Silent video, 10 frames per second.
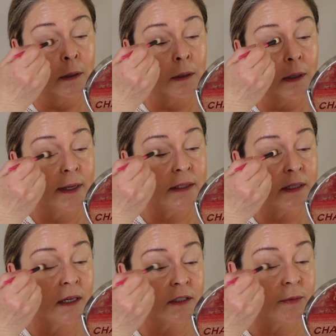Light
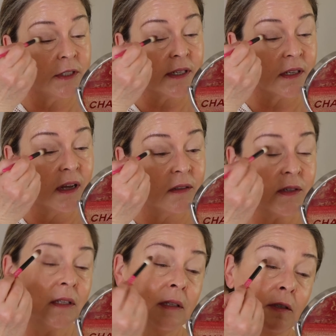touch, because the
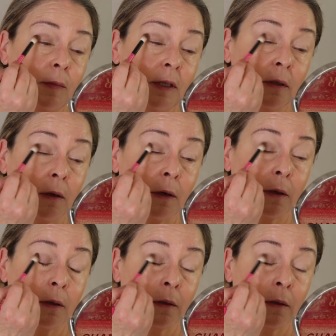color's a little bit dark.